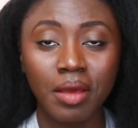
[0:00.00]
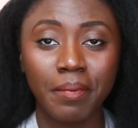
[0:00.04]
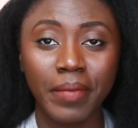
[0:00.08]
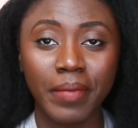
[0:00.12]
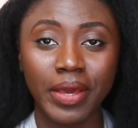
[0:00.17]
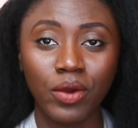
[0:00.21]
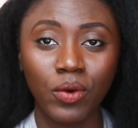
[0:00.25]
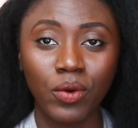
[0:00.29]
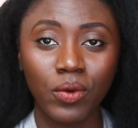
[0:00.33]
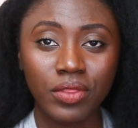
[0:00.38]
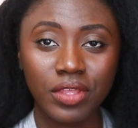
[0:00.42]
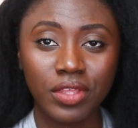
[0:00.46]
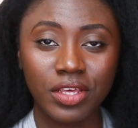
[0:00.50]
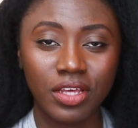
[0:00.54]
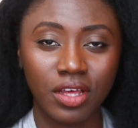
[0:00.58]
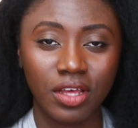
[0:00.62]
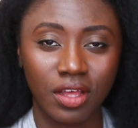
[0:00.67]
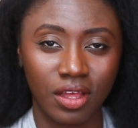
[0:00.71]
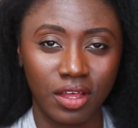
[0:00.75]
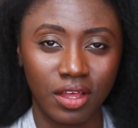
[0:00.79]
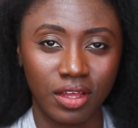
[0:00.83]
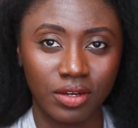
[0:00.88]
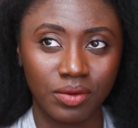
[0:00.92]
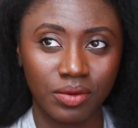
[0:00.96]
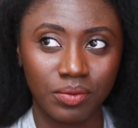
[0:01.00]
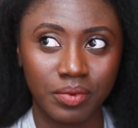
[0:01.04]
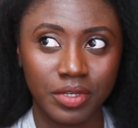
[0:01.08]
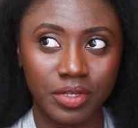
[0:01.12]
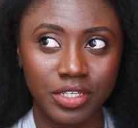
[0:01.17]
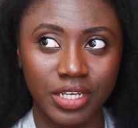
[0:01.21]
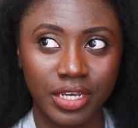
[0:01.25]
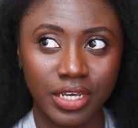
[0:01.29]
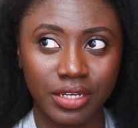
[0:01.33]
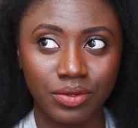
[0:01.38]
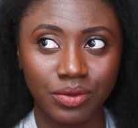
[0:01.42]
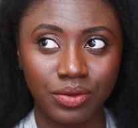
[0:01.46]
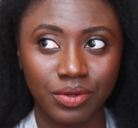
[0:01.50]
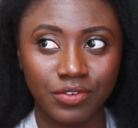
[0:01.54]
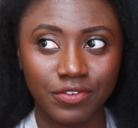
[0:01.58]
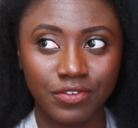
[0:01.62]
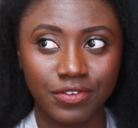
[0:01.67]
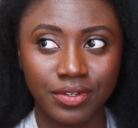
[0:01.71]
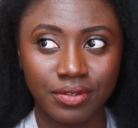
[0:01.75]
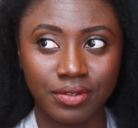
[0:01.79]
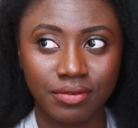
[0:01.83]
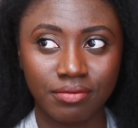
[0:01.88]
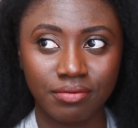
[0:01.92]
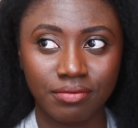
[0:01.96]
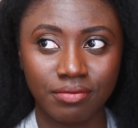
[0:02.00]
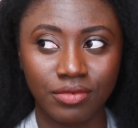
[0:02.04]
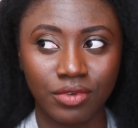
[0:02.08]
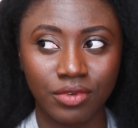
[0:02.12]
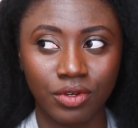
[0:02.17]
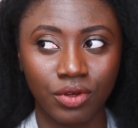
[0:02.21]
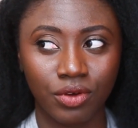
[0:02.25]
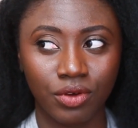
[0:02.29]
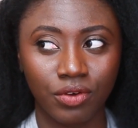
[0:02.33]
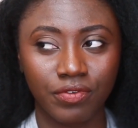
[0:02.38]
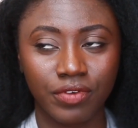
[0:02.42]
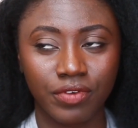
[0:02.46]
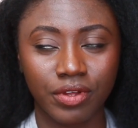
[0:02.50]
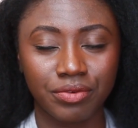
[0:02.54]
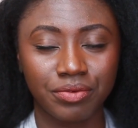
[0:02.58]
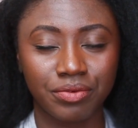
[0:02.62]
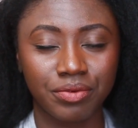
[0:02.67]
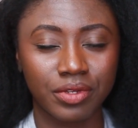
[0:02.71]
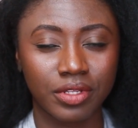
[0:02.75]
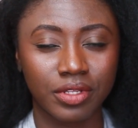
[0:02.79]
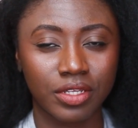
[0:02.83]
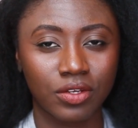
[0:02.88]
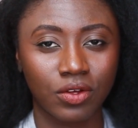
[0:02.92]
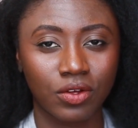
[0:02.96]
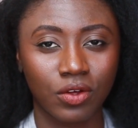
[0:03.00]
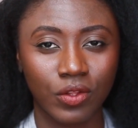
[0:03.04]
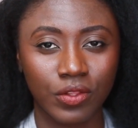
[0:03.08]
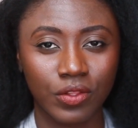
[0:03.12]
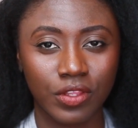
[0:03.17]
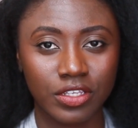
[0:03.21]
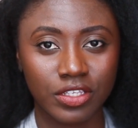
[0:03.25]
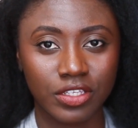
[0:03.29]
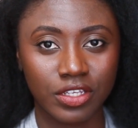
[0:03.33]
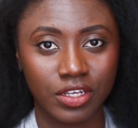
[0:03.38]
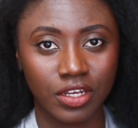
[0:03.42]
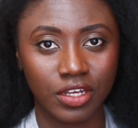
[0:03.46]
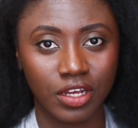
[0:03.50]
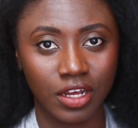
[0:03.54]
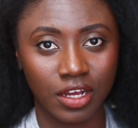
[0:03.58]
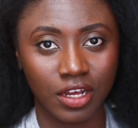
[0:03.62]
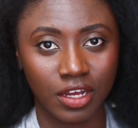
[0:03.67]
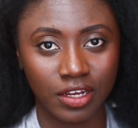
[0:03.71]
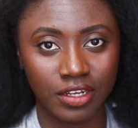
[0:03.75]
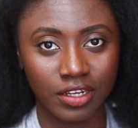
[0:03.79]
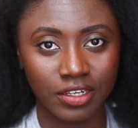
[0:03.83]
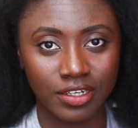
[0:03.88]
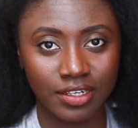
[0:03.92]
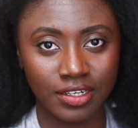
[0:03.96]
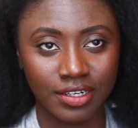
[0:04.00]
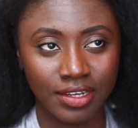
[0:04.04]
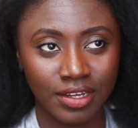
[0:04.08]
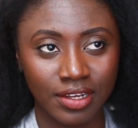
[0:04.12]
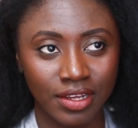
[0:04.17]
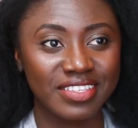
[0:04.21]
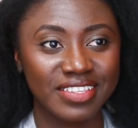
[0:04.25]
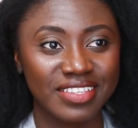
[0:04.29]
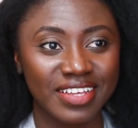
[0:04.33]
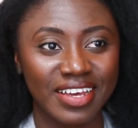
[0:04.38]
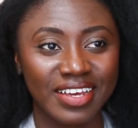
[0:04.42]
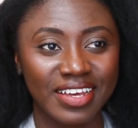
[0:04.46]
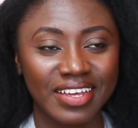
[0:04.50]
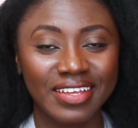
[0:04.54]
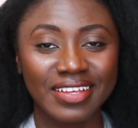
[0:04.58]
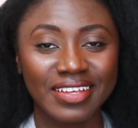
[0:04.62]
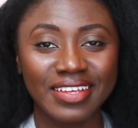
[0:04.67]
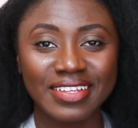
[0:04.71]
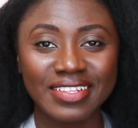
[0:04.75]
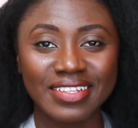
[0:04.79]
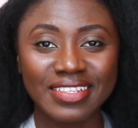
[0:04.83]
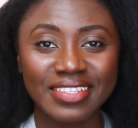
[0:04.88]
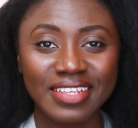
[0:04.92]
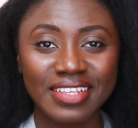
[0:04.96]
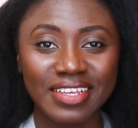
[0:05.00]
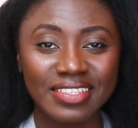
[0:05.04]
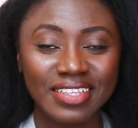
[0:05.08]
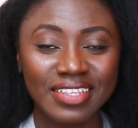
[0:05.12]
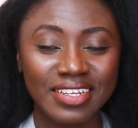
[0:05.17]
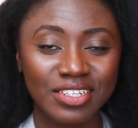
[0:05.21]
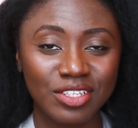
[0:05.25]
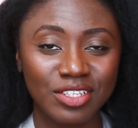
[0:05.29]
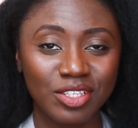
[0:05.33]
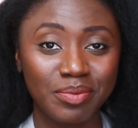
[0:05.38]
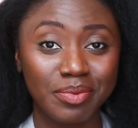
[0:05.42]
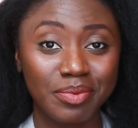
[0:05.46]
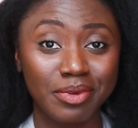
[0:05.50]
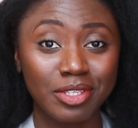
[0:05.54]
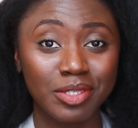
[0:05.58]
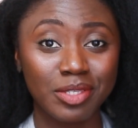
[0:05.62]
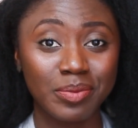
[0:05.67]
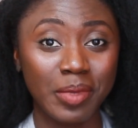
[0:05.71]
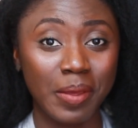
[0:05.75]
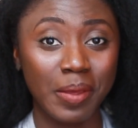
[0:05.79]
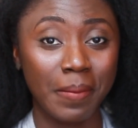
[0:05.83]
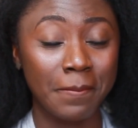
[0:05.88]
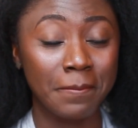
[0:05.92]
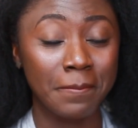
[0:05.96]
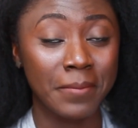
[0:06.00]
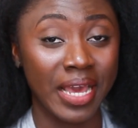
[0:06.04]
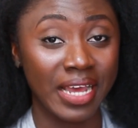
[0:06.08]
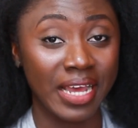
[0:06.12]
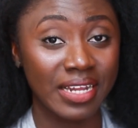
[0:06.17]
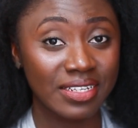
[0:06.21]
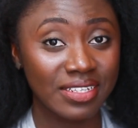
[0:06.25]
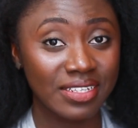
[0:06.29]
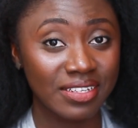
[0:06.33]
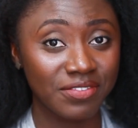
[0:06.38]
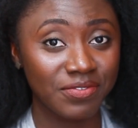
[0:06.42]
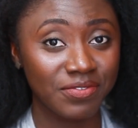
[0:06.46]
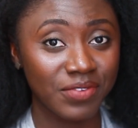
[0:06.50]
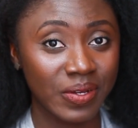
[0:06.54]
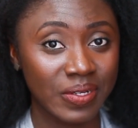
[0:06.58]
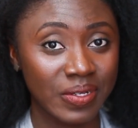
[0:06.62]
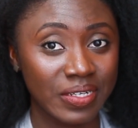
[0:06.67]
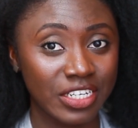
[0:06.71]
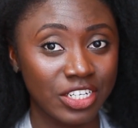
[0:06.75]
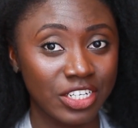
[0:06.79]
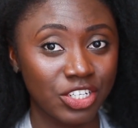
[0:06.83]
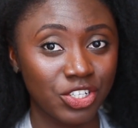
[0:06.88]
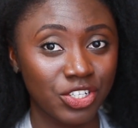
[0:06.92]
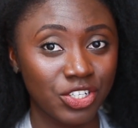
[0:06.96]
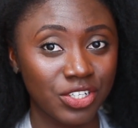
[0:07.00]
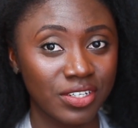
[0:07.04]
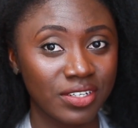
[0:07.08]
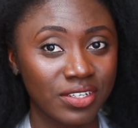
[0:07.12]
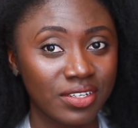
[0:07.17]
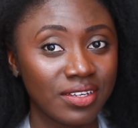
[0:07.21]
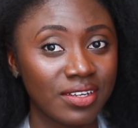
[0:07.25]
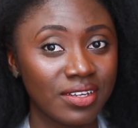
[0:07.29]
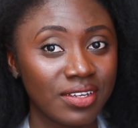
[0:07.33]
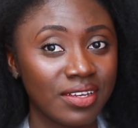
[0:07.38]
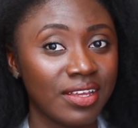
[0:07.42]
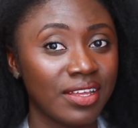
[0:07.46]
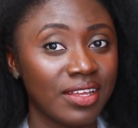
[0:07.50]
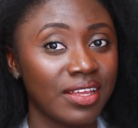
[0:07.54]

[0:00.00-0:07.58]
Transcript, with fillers: my only con which i don't even know if i'd really call this a con is that it says that it's supposed to be a matte foundation